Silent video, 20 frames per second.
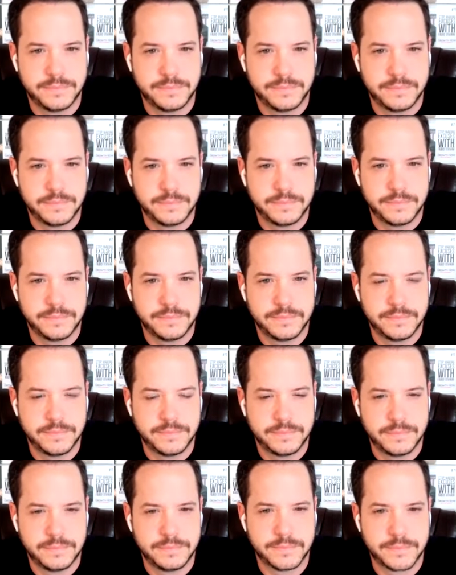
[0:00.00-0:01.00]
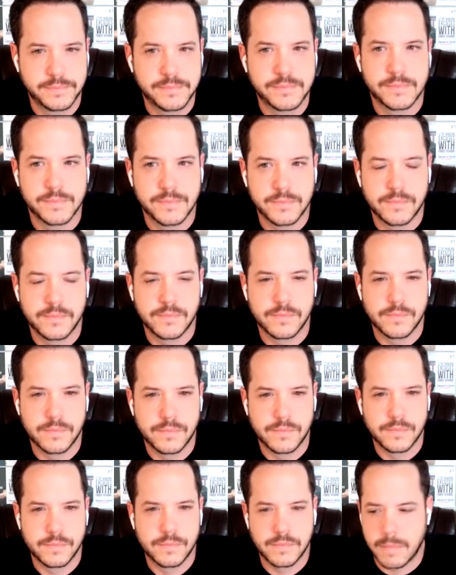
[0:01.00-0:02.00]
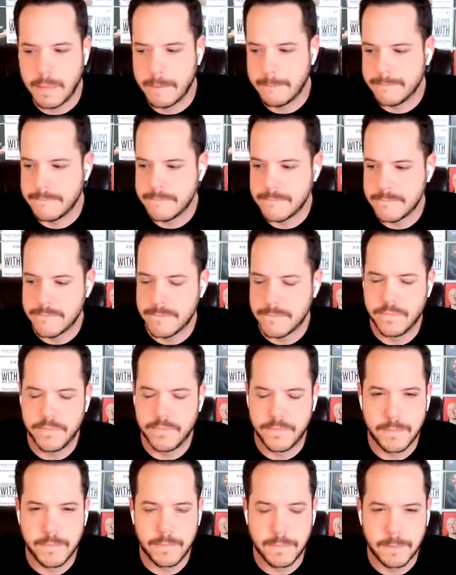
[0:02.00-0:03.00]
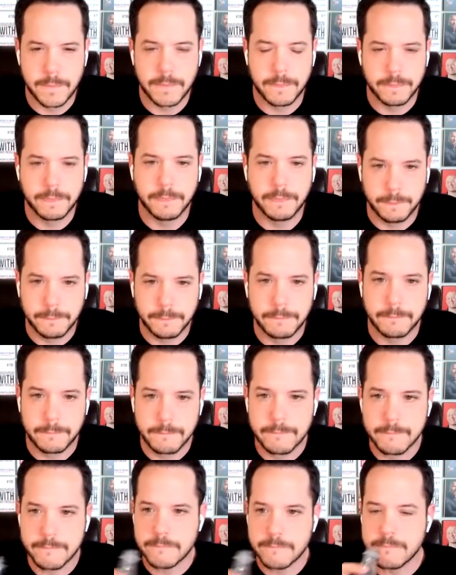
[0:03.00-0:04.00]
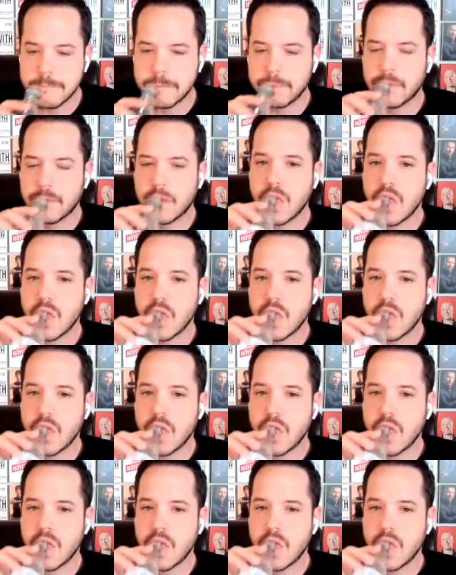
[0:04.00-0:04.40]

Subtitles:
(silent)